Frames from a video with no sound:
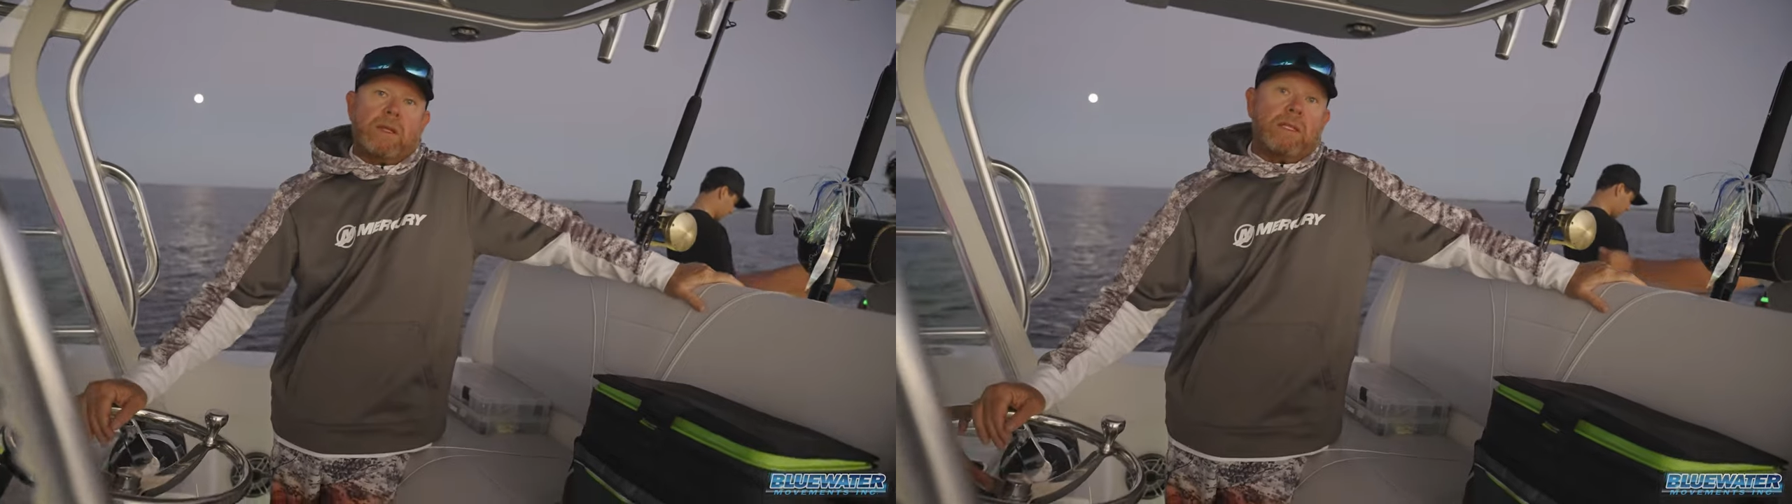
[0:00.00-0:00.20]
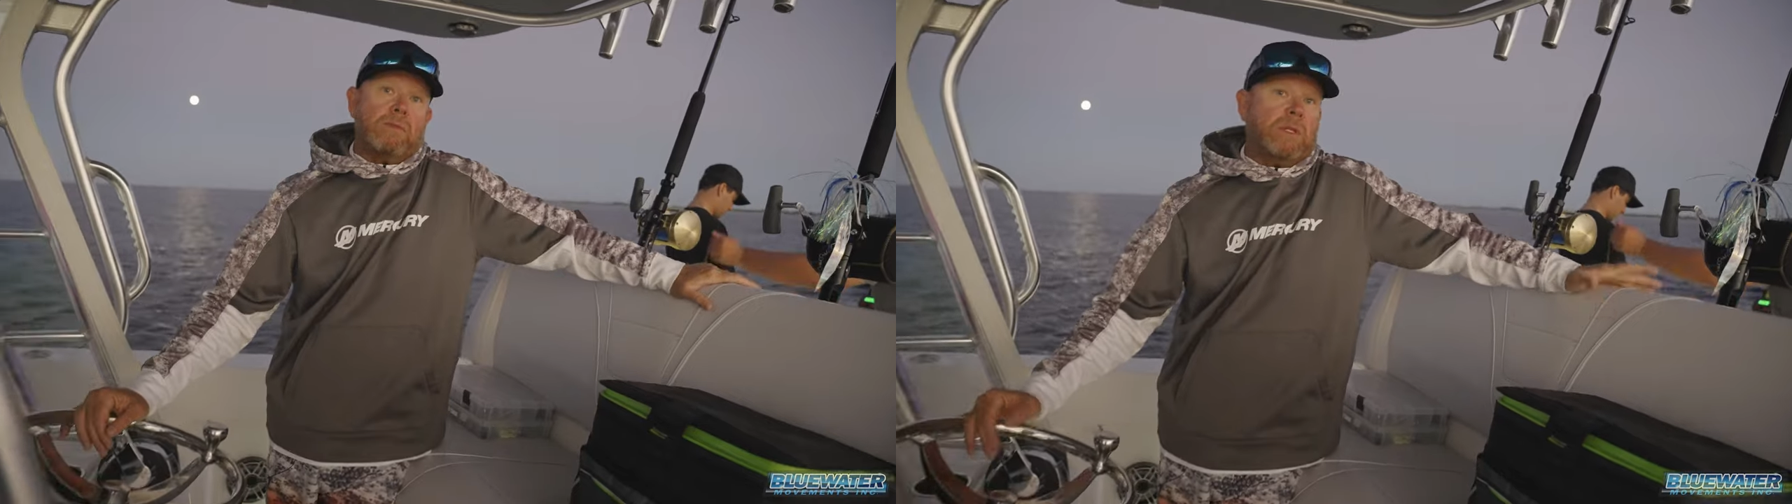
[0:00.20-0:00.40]

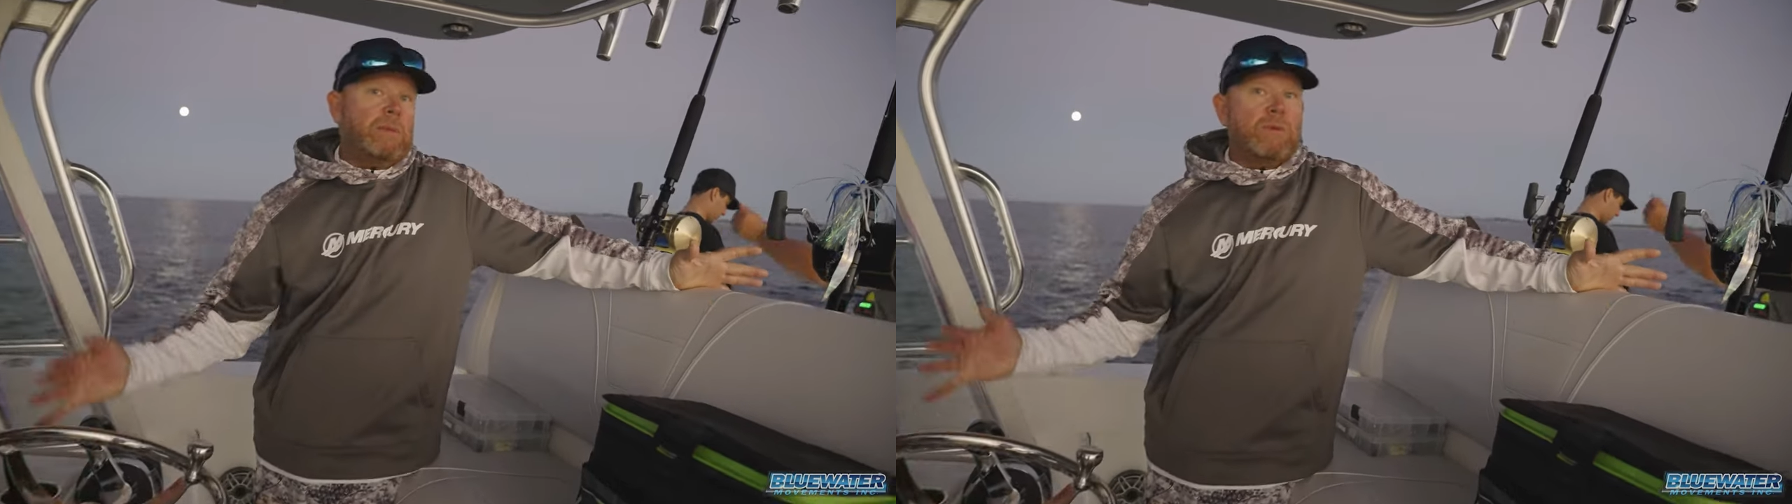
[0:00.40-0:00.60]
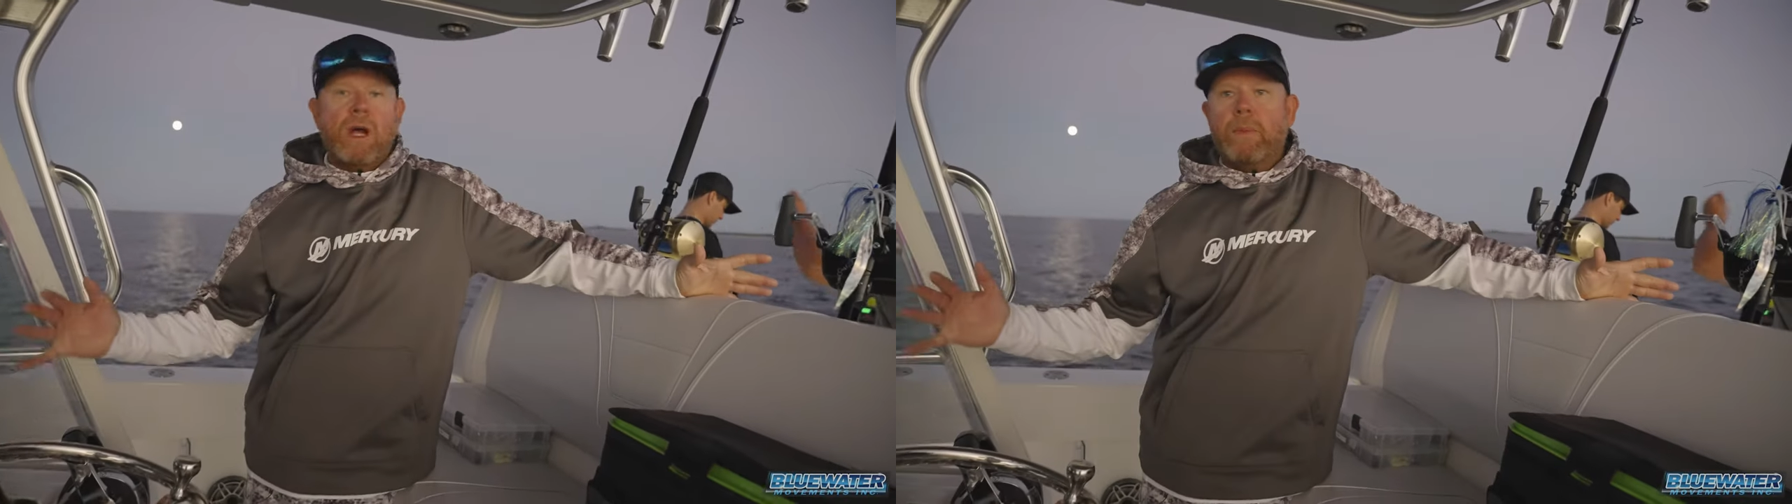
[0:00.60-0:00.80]
in some
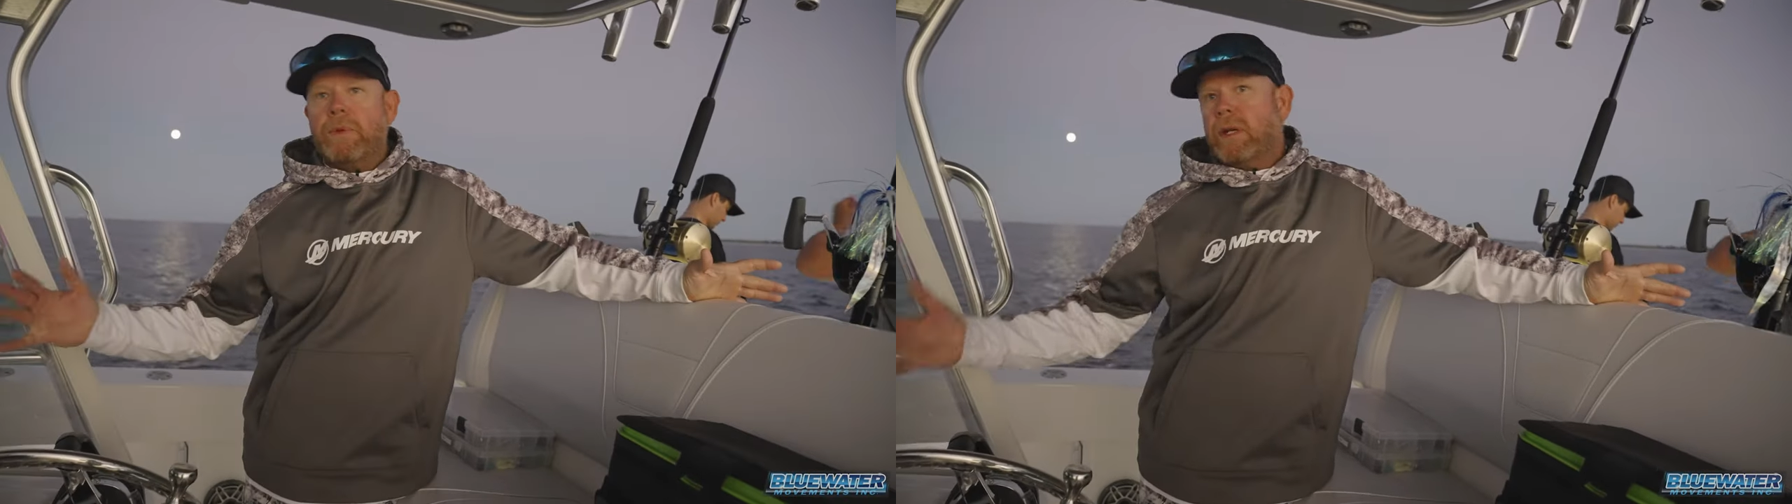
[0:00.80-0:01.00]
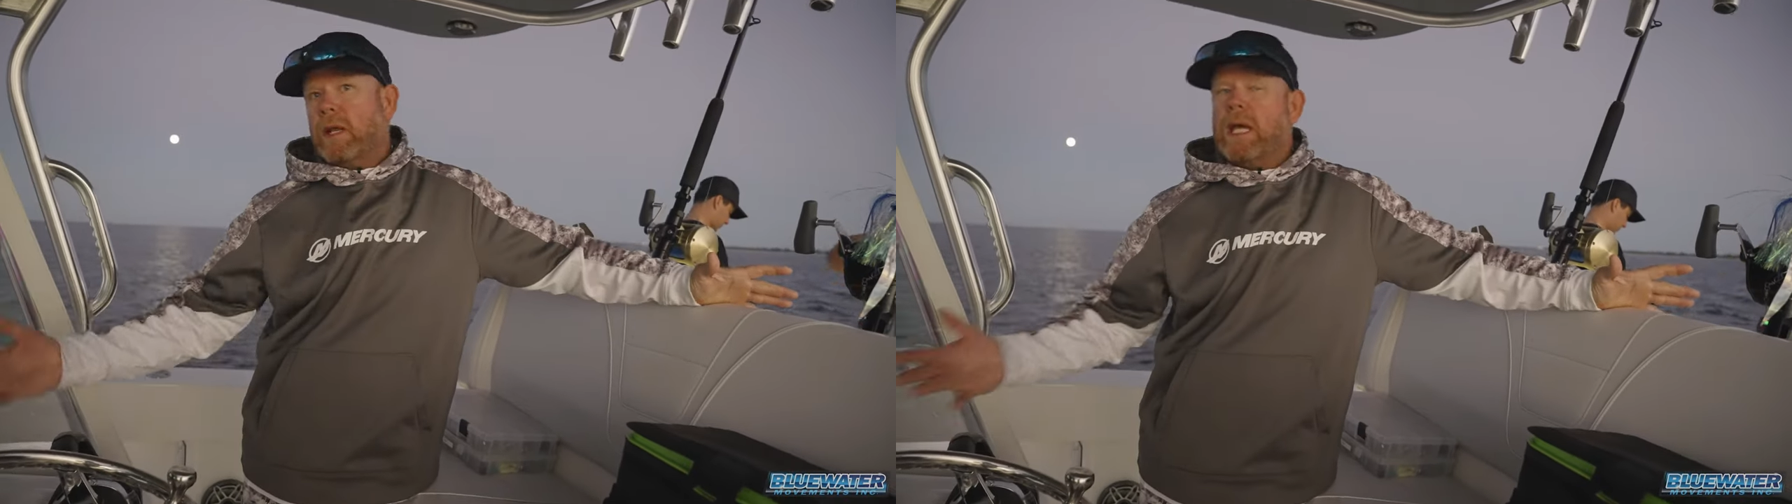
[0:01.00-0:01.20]
deep
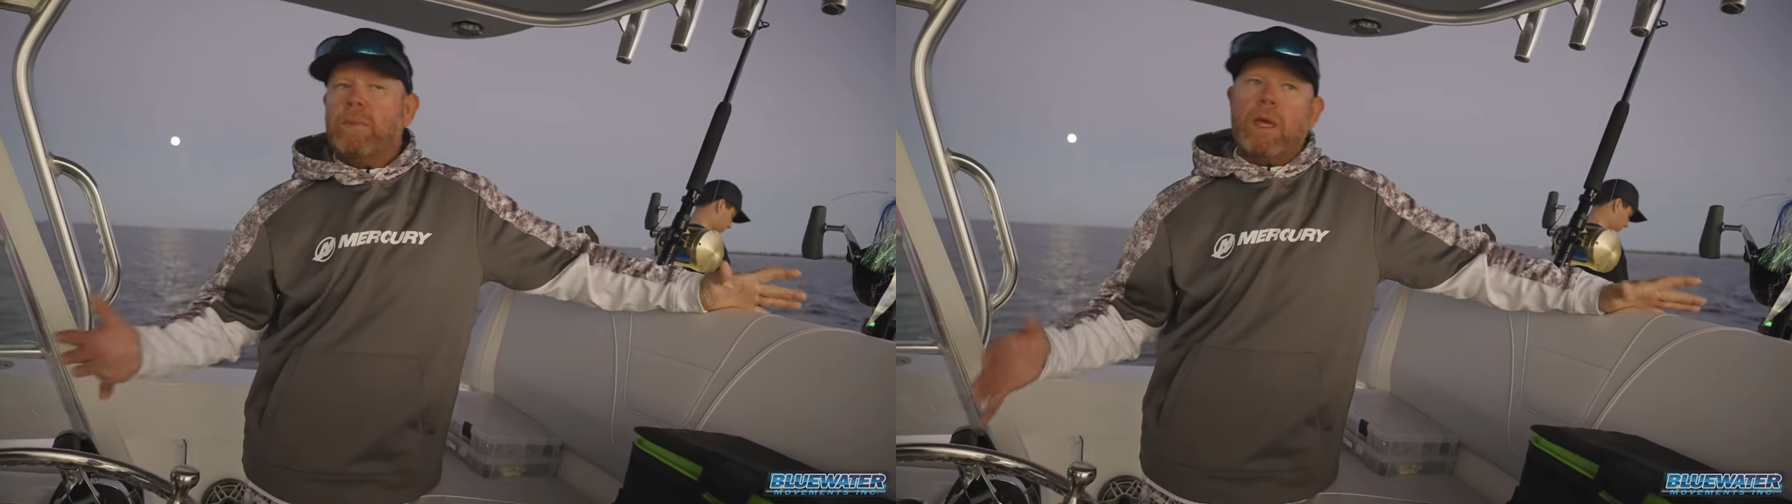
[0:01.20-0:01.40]
dropping today,